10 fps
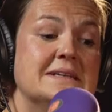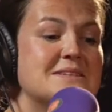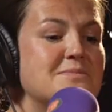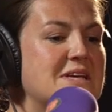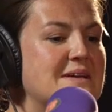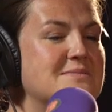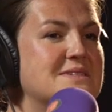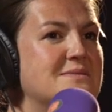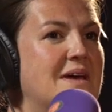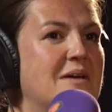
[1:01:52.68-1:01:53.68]

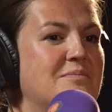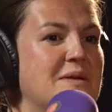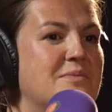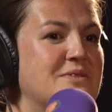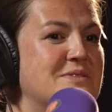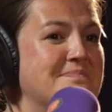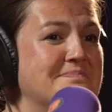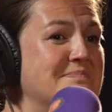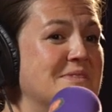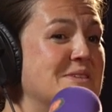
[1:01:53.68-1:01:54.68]
sometimes um, people
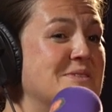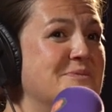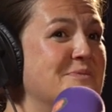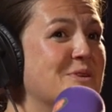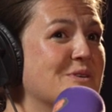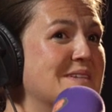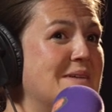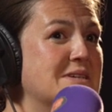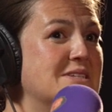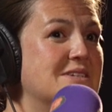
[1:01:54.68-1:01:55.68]
do cause
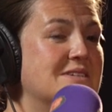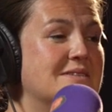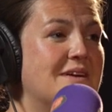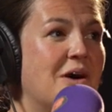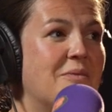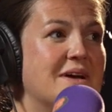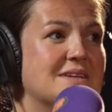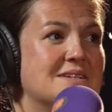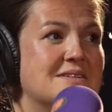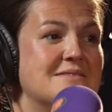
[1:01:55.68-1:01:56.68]
damage to
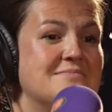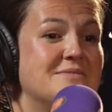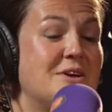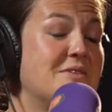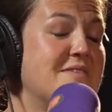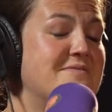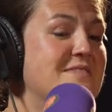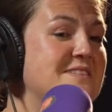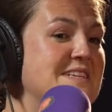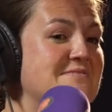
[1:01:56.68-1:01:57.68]
artworks. And I don't know if
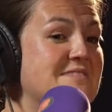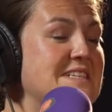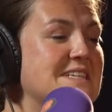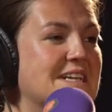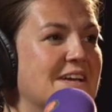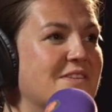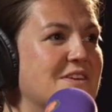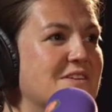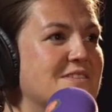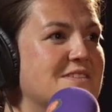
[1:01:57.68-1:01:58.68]
you've seen recently on the
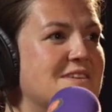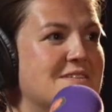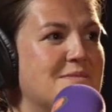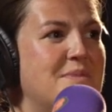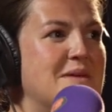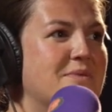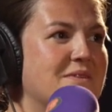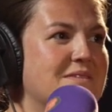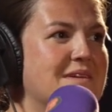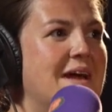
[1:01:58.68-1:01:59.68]
news the people